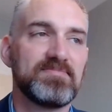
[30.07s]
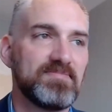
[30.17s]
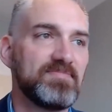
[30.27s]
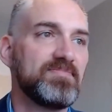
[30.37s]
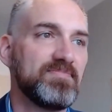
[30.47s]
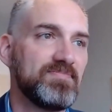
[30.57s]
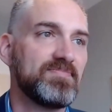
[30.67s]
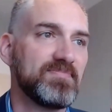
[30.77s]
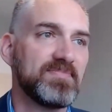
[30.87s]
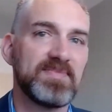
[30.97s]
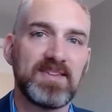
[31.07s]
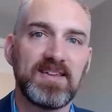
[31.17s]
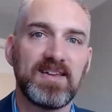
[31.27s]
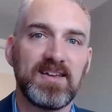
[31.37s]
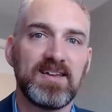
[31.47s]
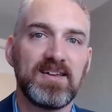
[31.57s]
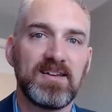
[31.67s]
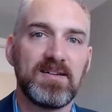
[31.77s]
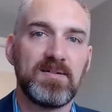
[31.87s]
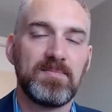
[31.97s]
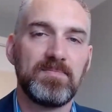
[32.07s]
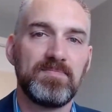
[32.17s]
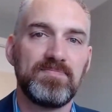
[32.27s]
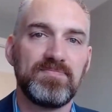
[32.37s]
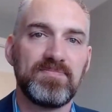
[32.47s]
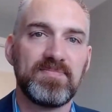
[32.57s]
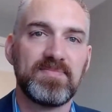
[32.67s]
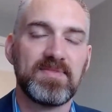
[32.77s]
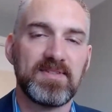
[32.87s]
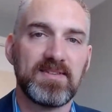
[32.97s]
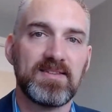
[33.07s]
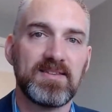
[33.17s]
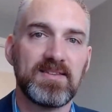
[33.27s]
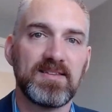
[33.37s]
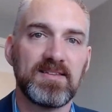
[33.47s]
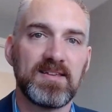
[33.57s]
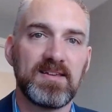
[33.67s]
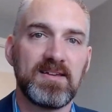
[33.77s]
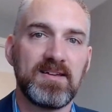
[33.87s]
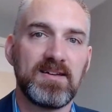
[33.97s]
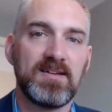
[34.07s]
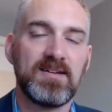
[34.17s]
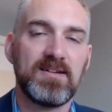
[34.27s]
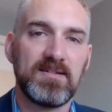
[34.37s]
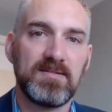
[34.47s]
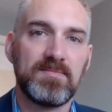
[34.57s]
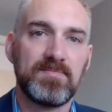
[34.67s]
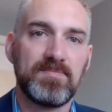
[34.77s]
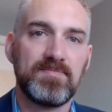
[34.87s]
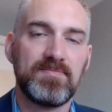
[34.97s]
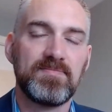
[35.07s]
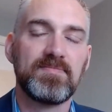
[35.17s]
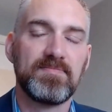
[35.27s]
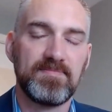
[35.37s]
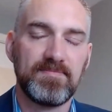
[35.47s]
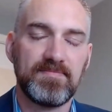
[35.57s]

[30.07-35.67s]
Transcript: No words are spoken by the person on screen.